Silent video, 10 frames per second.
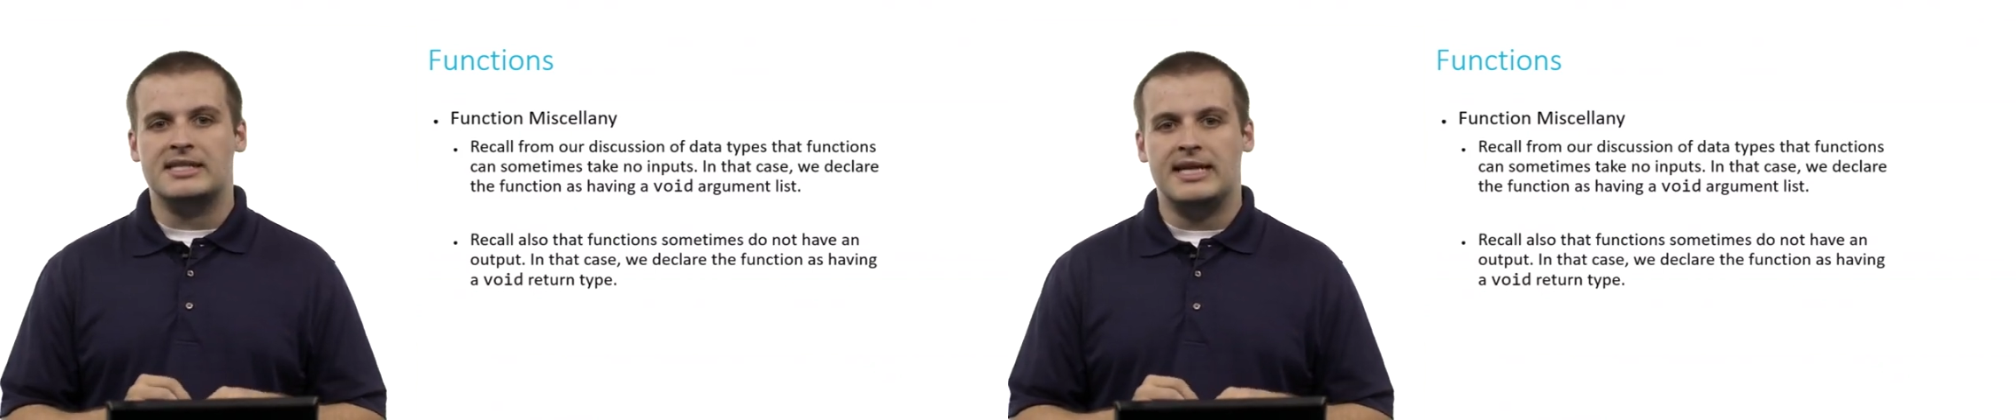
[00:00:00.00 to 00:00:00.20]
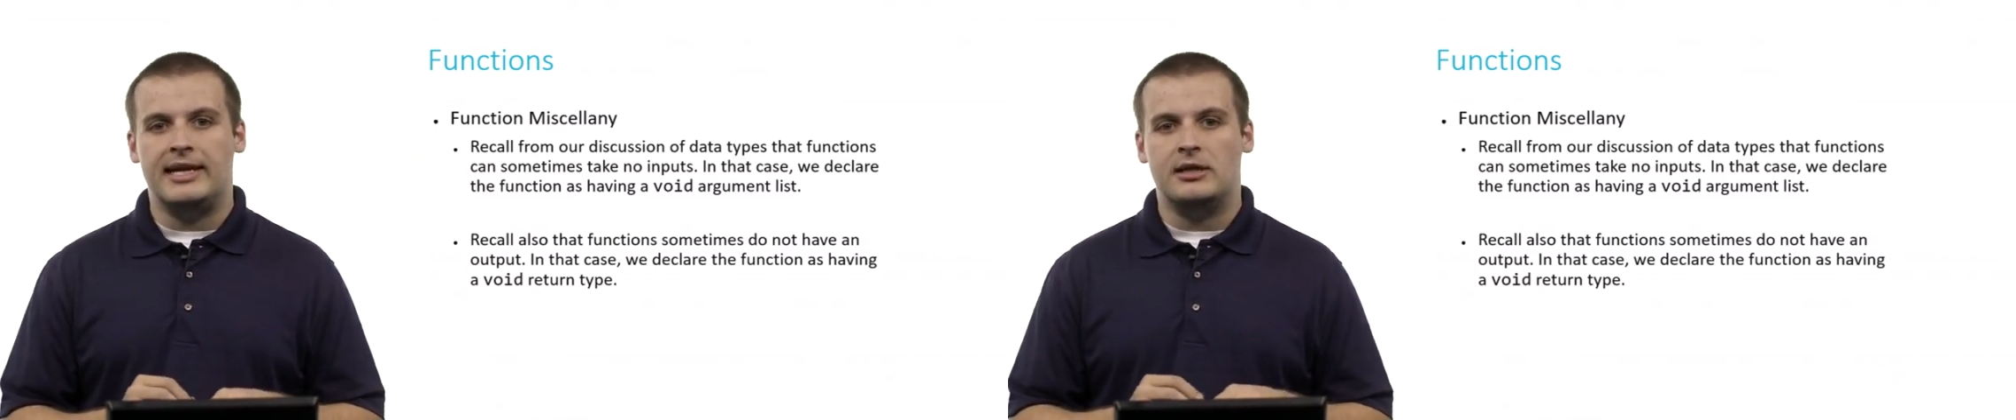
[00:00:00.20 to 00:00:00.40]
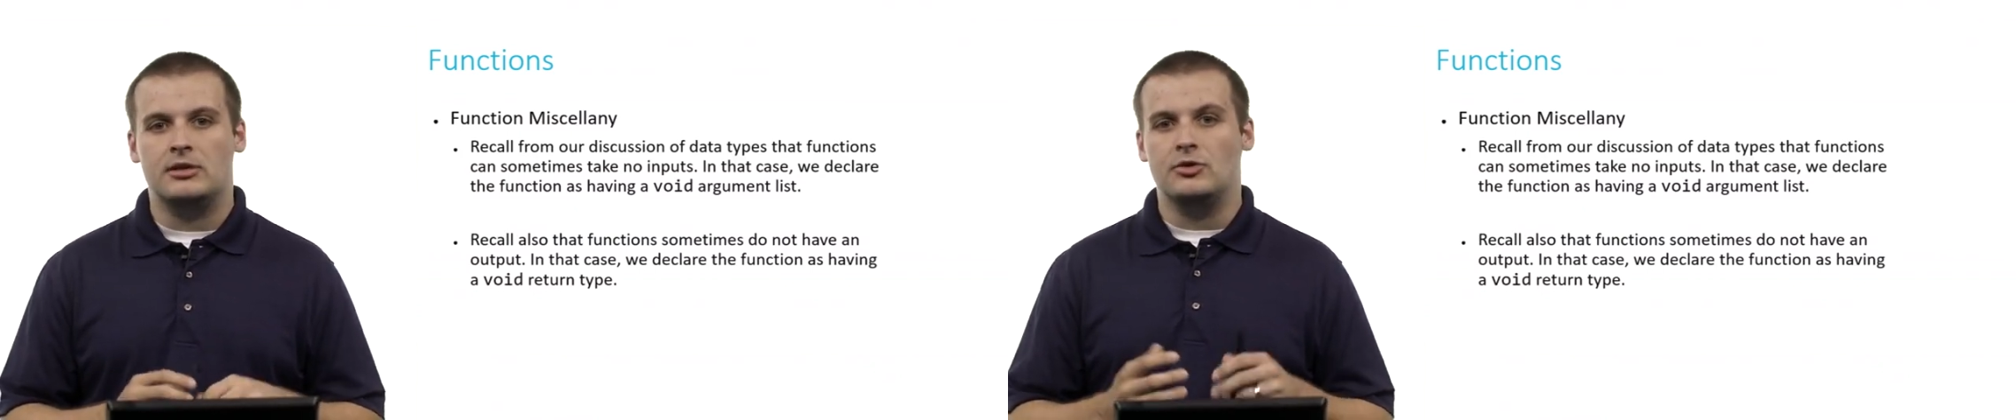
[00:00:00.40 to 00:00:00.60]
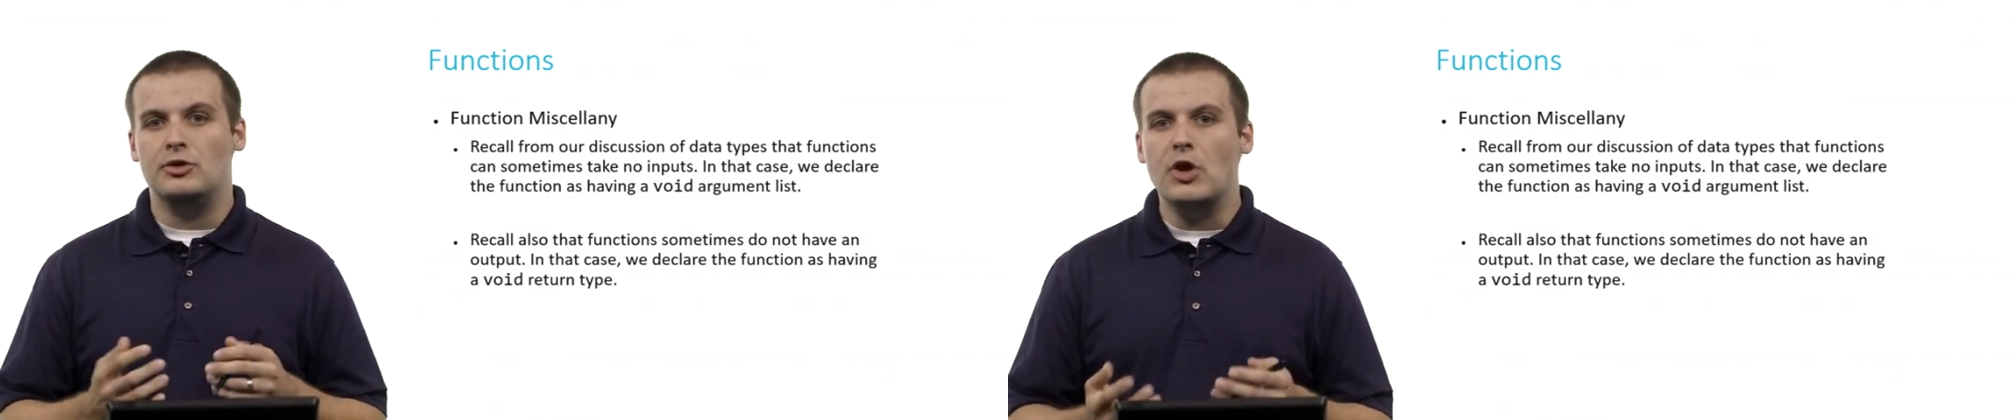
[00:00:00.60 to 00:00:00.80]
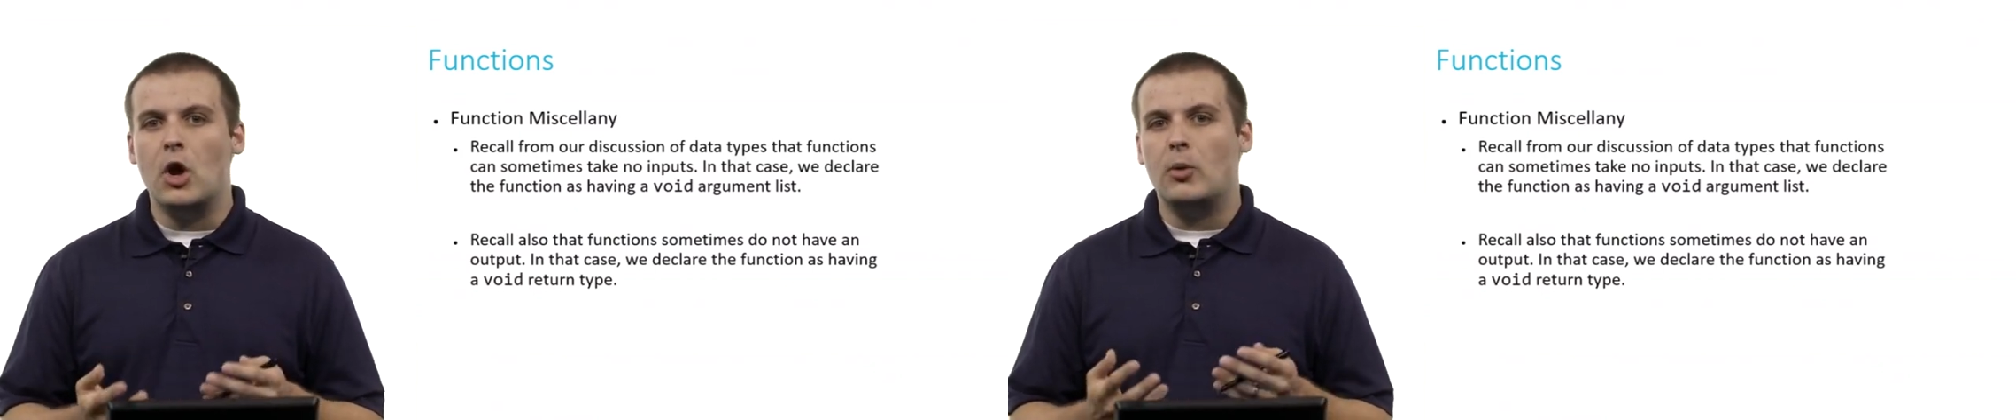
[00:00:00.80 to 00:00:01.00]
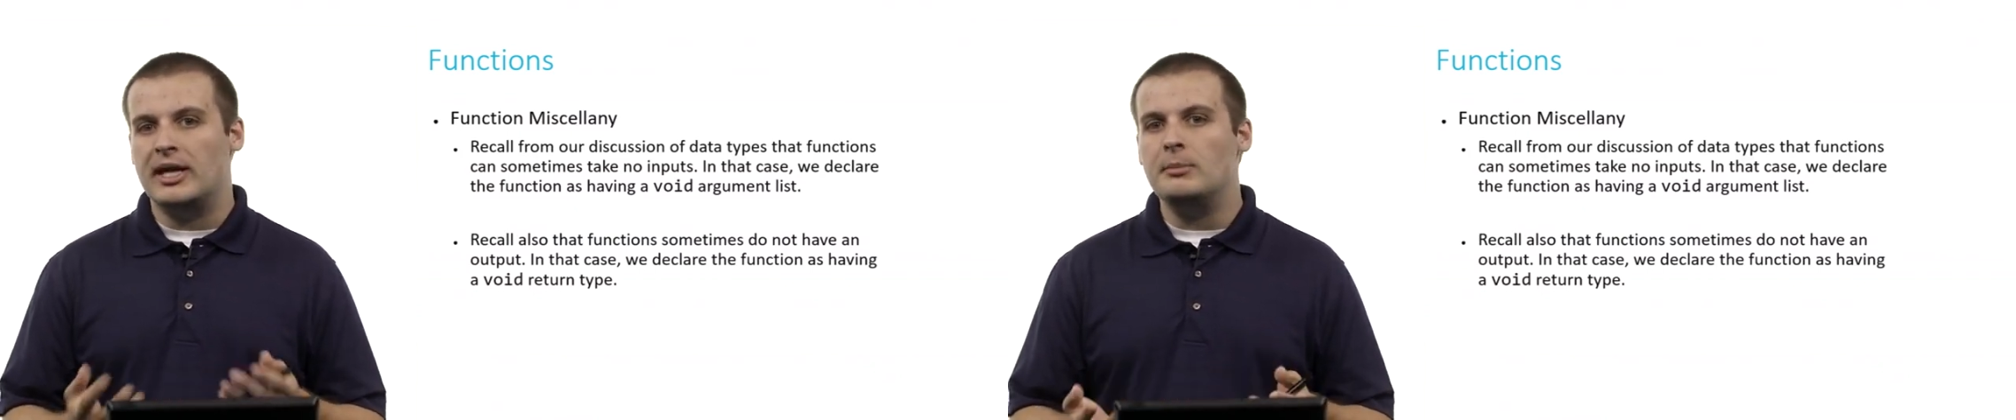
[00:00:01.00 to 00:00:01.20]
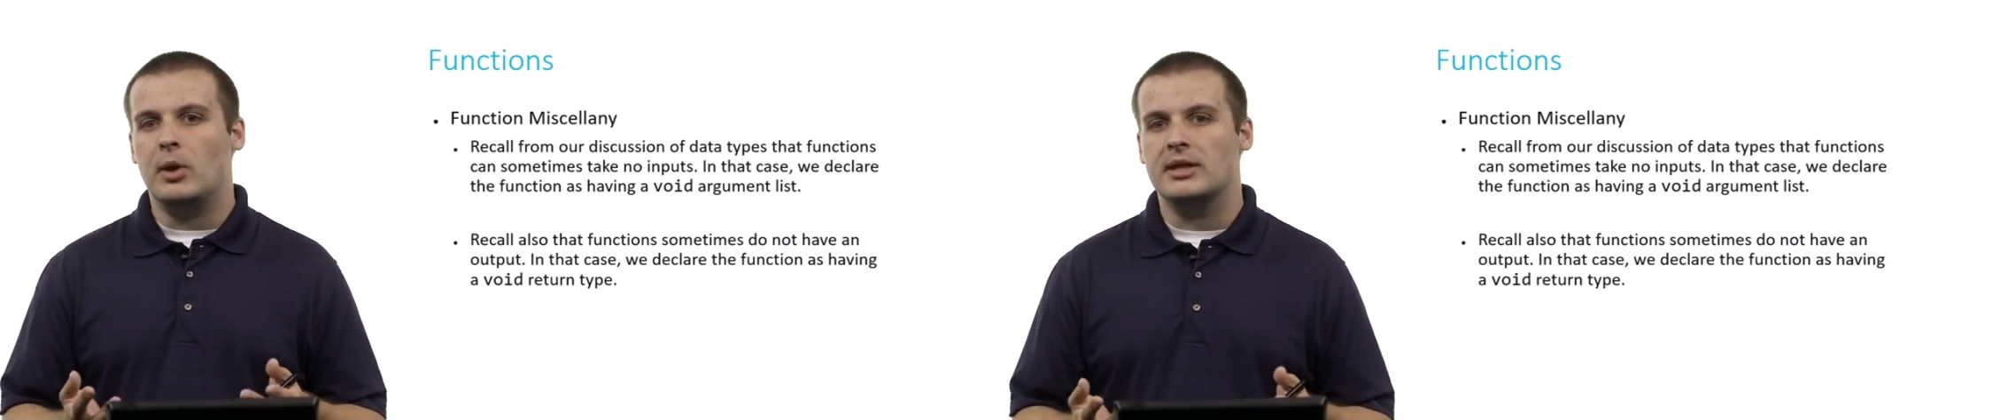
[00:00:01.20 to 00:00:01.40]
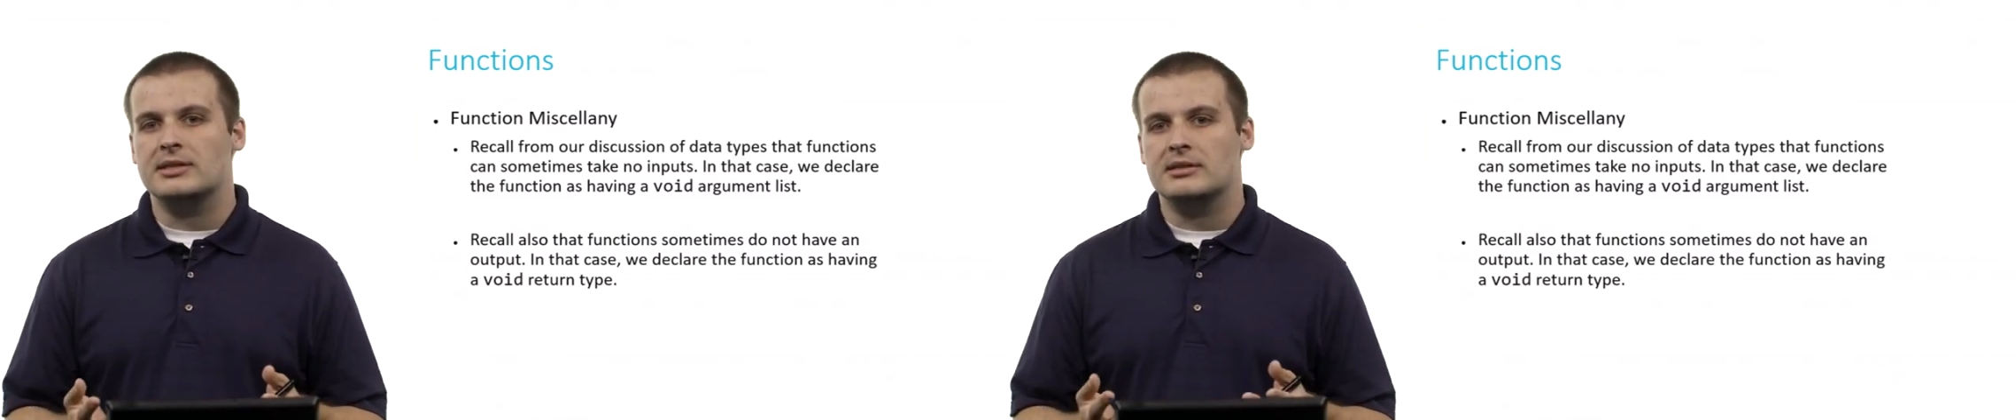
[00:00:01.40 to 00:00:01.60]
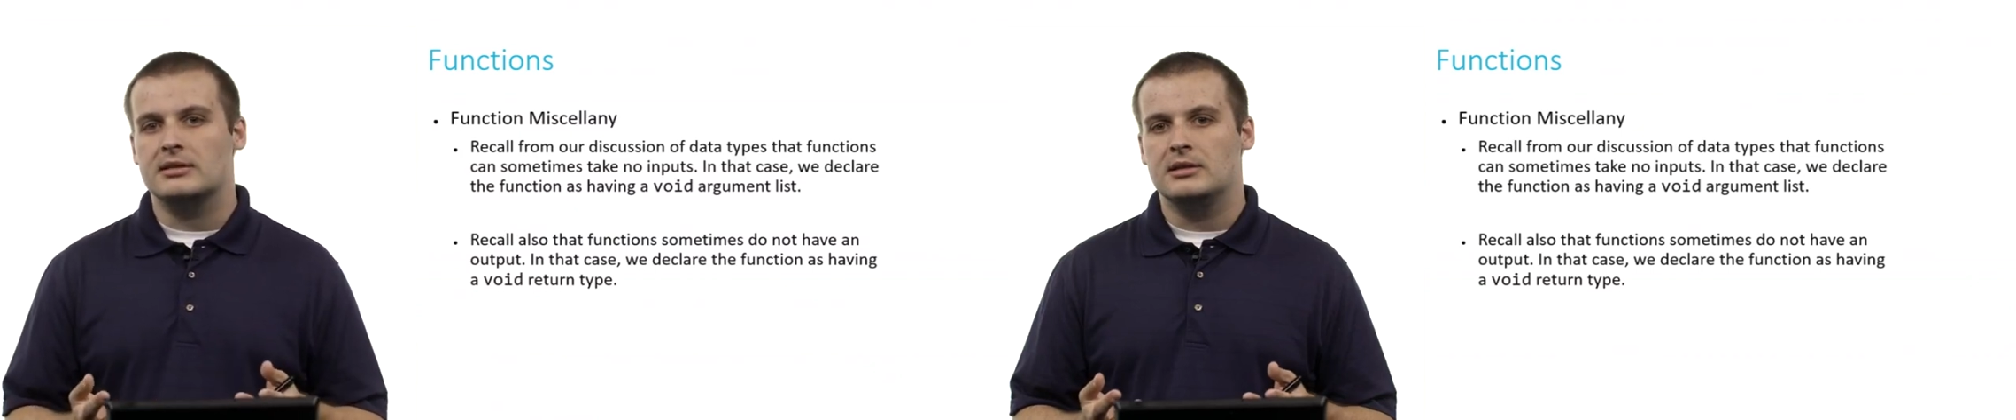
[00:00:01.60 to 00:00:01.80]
take no inputs.